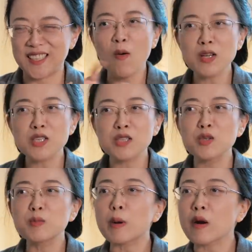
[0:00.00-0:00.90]
Watching
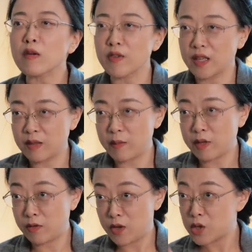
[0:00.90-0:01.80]
two perfectly
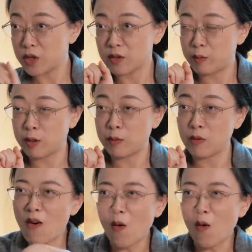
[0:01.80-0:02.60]
made for each other people,